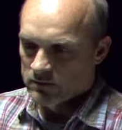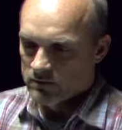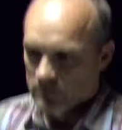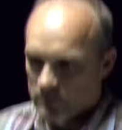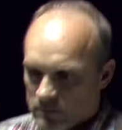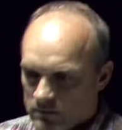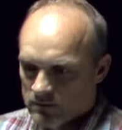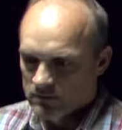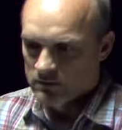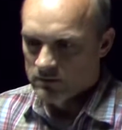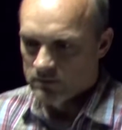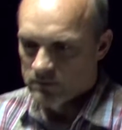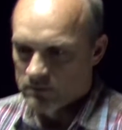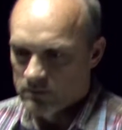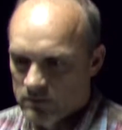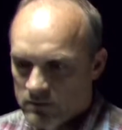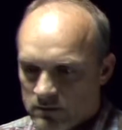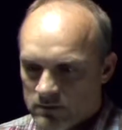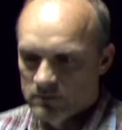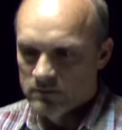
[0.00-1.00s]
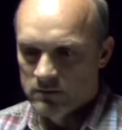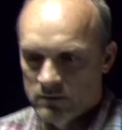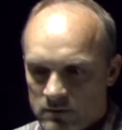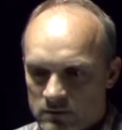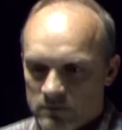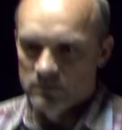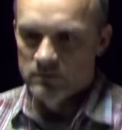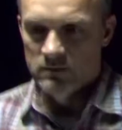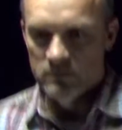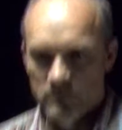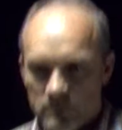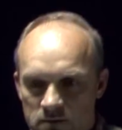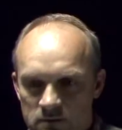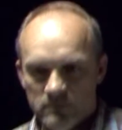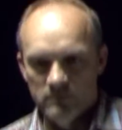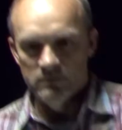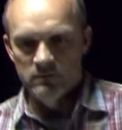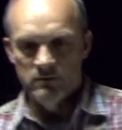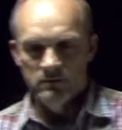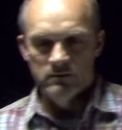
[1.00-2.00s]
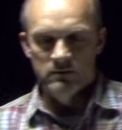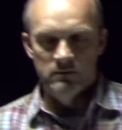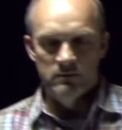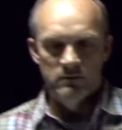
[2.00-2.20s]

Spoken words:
Couldn't get him to drop the knife, but I had